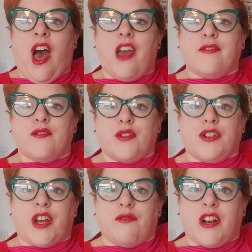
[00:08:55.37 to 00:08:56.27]
overall you
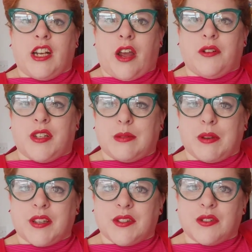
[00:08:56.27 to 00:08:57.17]
don't really notice
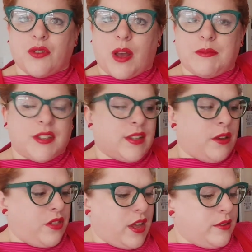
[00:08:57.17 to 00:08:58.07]
because the stripes are so
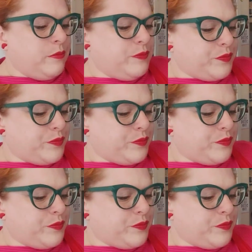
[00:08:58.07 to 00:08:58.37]
thin.